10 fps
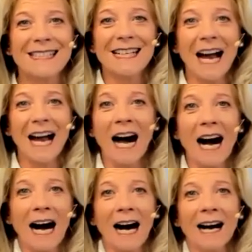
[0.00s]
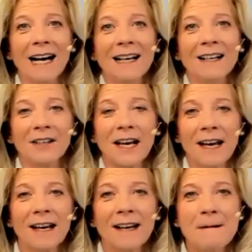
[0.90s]
Yeah.
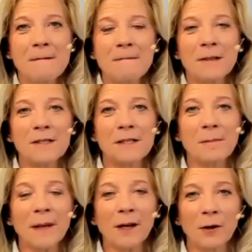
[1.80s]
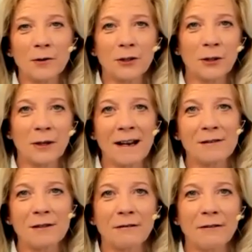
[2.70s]
Okay. This is a big old short
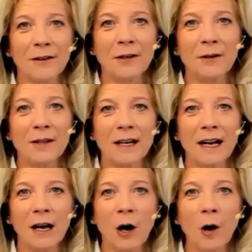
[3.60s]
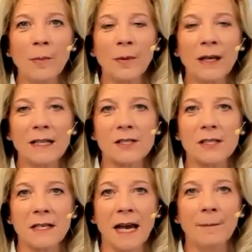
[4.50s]
answer for you that I hope gets
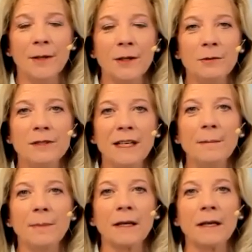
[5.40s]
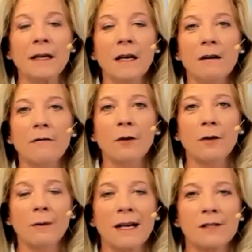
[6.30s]
to tap you deeply for
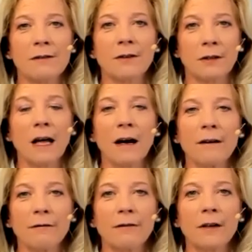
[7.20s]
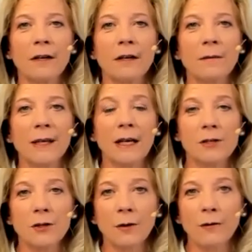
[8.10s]
the rest of your life
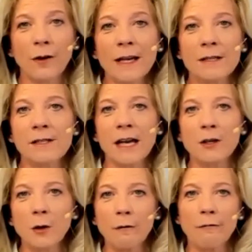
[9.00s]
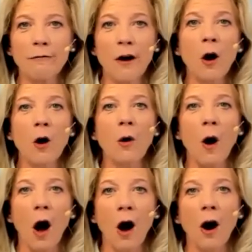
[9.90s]
because your friends and your
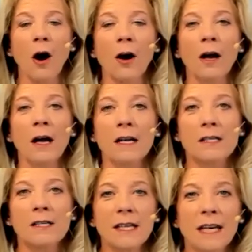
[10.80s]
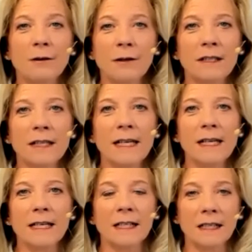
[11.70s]
foe are
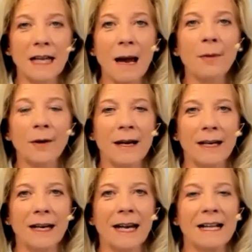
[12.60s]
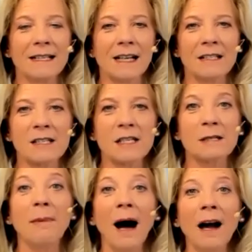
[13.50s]
secretly collaborating and
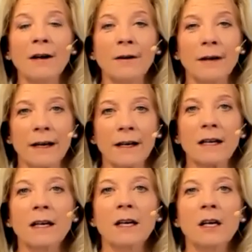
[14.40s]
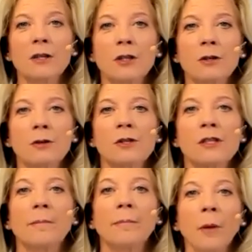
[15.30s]
conspiring to
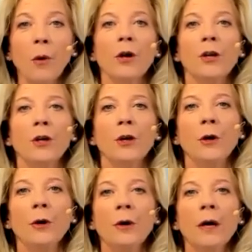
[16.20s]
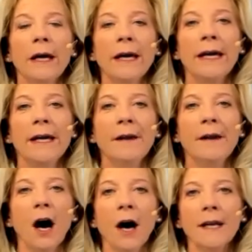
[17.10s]
support you
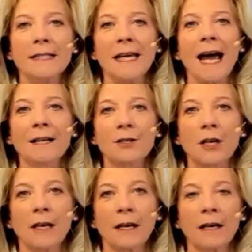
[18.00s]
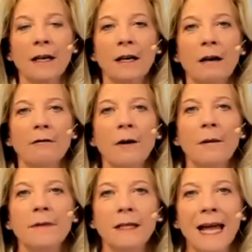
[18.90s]
in unattaching
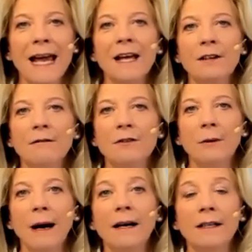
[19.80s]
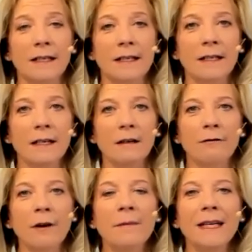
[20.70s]
from the land of duality,
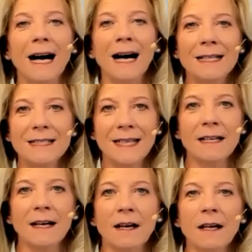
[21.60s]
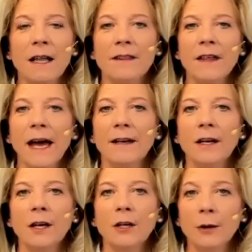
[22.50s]
from the idea that
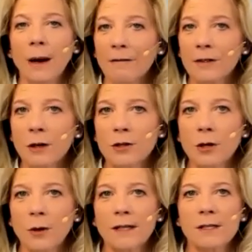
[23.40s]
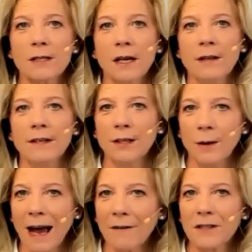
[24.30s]
you have no choice, that
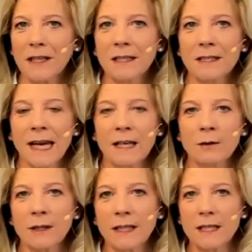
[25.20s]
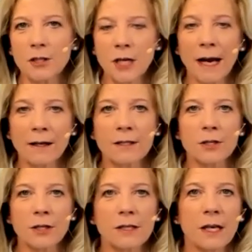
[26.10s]
you have to contend with these
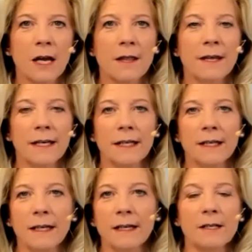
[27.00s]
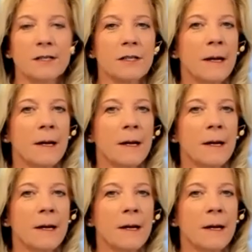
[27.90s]
challenges, that it is